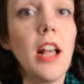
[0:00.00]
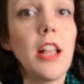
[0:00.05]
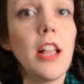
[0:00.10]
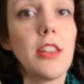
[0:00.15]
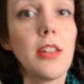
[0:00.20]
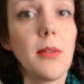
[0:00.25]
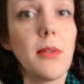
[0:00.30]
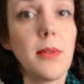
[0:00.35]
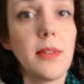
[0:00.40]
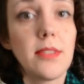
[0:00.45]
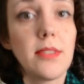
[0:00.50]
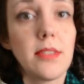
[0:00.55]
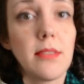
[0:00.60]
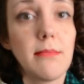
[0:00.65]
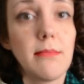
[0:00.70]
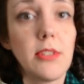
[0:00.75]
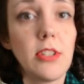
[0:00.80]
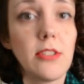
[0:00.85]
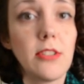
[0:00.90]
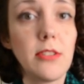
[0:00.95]
There was
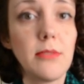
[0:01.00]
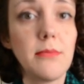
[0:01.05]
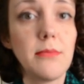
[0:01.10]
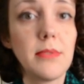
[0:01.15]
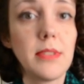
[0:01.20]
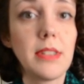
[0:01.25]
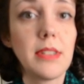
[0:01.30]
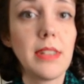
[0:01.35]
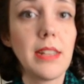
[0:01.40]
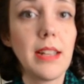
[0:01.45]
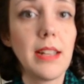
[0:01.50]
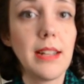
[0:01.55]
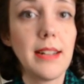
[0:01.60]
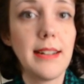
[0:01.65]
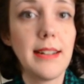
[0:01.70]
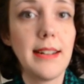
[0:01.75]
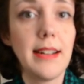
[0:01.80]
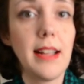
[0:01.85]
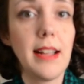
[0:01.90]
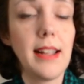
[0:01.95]
some terms that
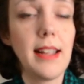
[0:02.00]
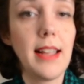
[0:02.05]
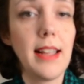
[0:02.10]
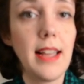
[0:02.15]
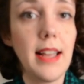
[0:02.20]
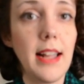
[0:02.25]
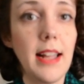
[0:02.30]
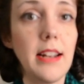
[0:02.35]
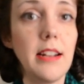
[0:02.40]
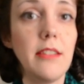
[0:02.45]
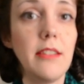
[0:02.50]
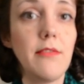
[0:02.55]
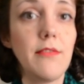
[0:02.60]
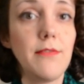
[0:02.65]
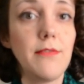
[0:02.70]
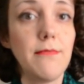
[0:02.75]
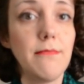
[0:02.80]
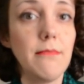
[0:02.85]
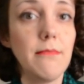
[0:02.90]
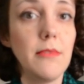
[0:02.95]
I hadn't
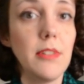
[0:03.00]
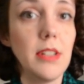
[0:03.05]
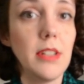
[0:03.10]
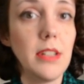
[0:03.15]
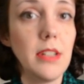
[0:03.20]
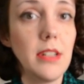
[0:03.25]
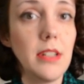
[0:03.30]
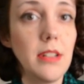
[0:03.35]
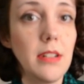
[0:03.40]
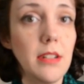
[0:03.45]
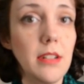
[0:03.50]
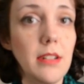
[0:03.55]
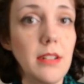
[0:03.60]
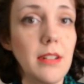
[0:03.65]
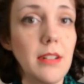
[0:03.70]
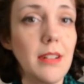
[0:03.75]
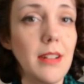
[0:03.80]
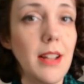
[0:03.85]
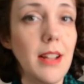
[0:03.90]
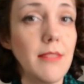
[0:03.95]
really
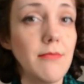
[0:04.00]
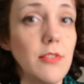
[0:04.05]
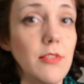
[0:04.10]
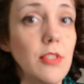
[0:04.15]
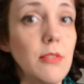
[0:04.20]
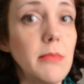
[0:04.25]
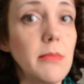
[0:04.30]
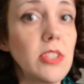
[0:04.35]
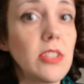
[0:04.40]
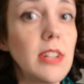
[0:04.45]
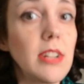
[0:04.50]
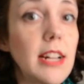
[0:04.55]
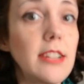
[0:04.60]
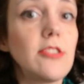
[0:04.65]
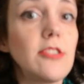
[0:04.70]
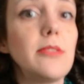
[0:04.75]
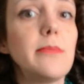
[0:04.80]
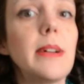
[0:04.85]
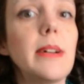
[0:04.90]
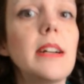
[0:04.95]
have too much
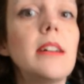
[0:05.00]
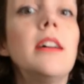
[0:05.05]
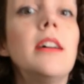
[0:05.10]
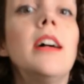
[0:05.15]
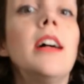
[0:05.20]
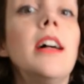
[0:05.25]
knowledge about,